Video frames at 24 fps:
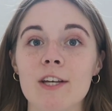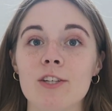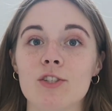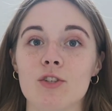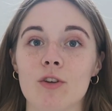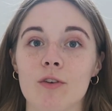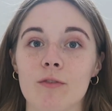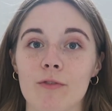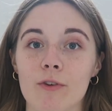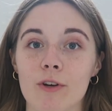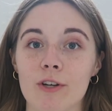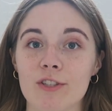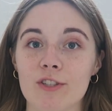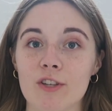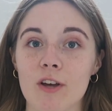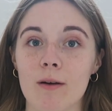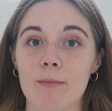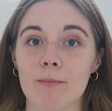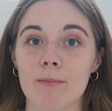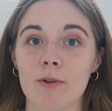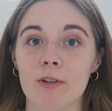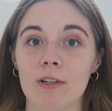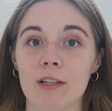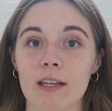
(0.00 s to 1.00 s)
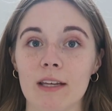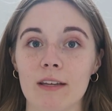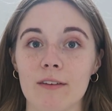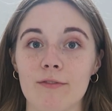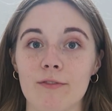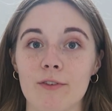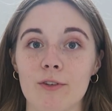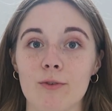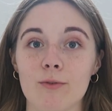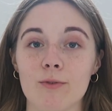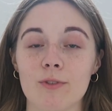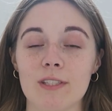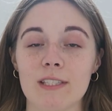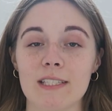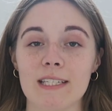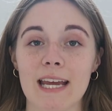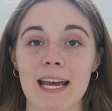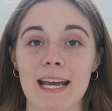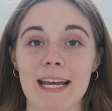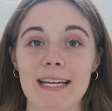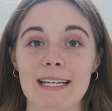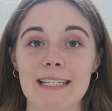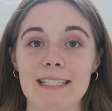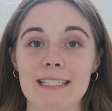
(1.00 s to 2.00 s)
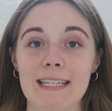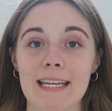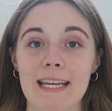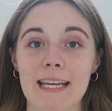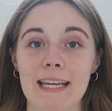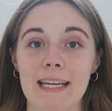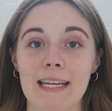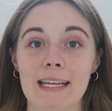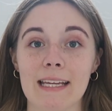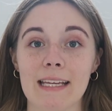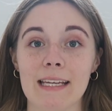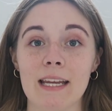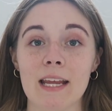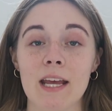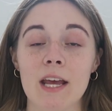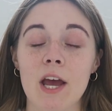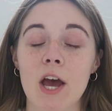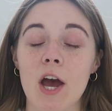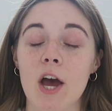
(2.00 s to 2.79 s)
So for example, if you stayed in